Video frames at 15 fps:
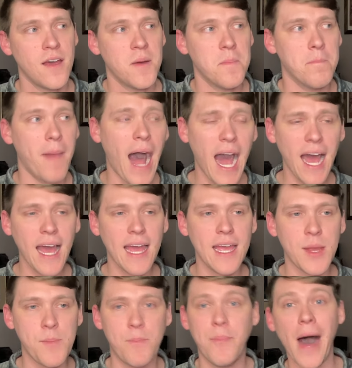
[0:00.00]

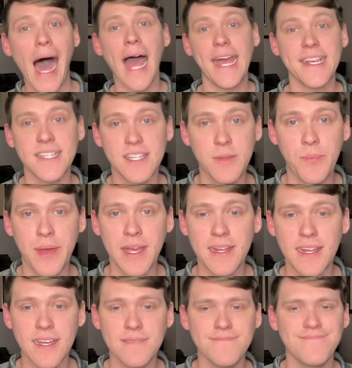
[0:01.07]
my biased
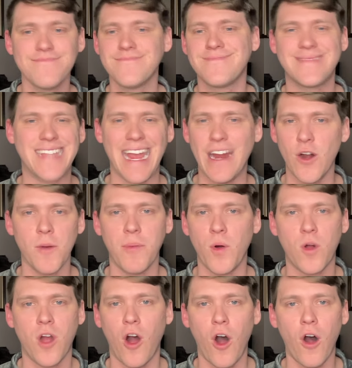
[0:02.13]
opinion, terrible
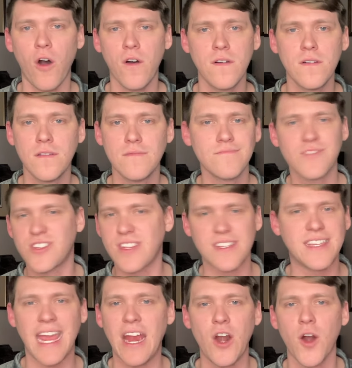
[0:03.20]
call. Just a
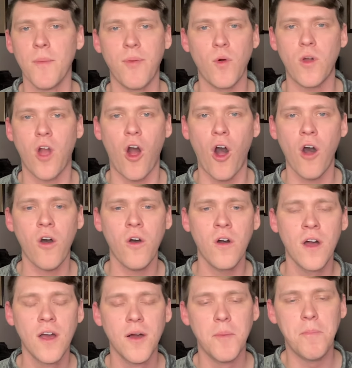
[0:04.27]
terrible
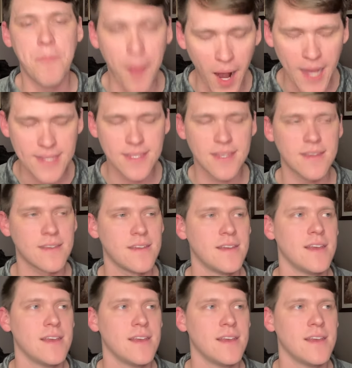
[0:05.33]
call. But